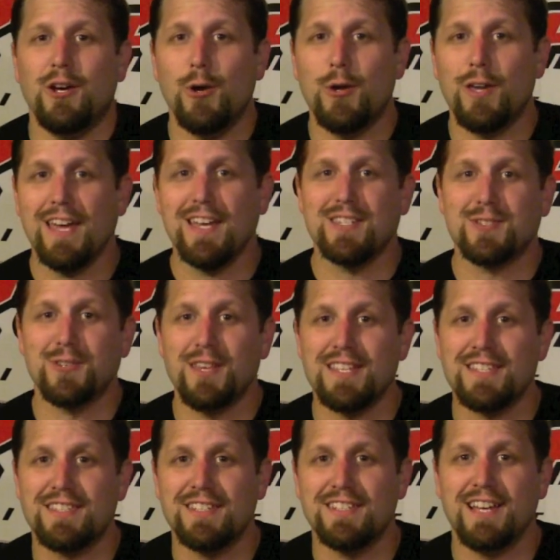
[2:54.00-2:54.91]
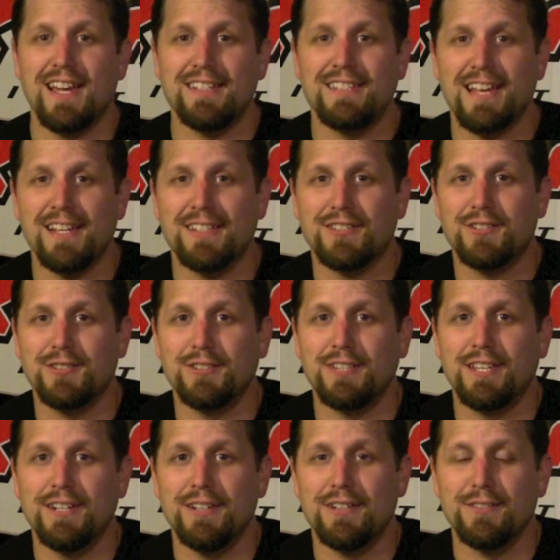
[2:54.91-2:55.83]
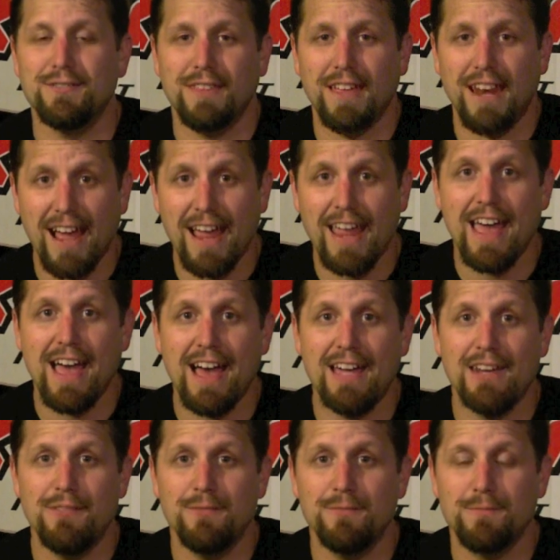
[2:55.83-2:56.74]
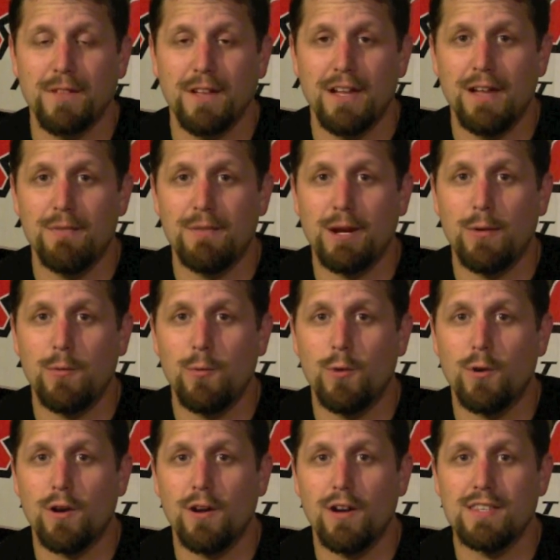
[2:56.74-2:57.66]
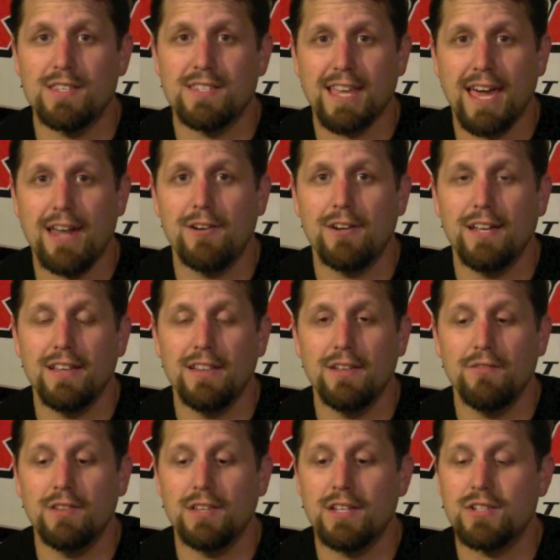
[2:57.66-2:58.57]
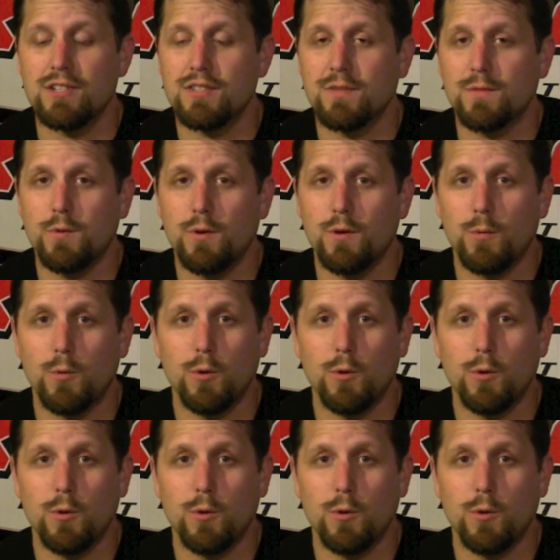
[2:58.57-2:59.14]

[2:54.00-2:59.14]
Okay, so that's the Dye Tactical gear that I had, that I wore on Saturday at Living Legends 4.